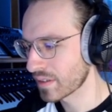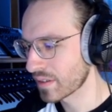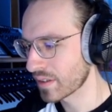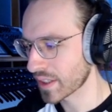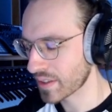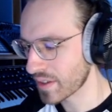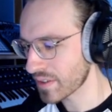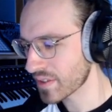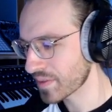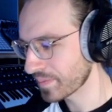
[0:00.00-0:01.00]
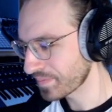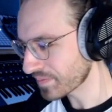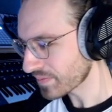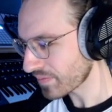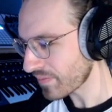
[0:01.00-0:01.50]
like this.
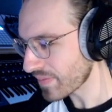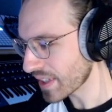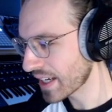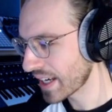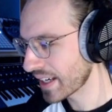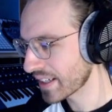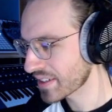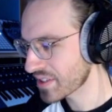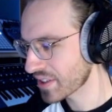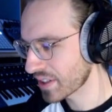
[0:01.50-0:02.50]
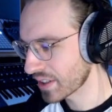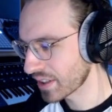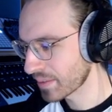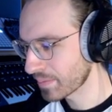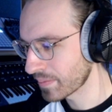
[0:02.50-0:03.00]
And
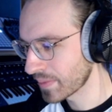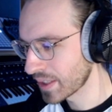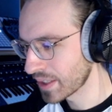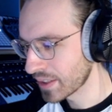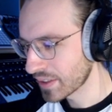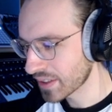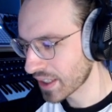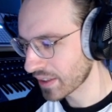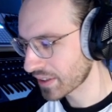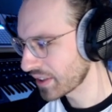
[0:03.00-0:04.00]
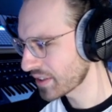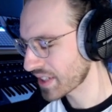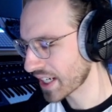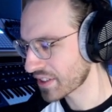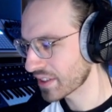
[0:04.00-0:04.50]
yeah, here's
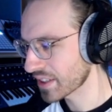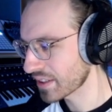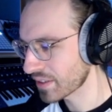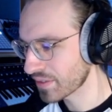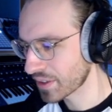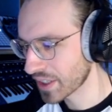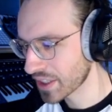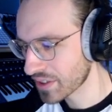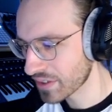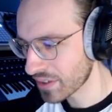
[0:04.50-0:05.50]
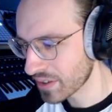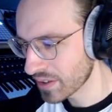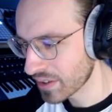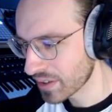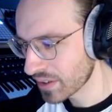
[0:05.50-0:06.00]
actually a little variation,
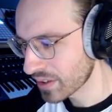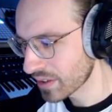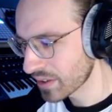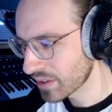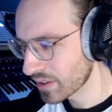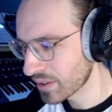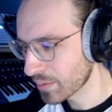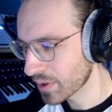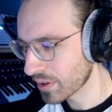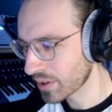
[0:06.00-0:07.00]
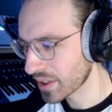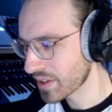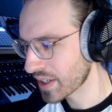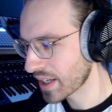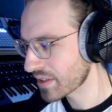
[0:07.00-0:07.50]
but only in the
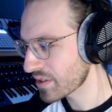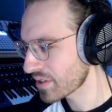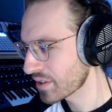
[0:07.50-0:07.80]
end.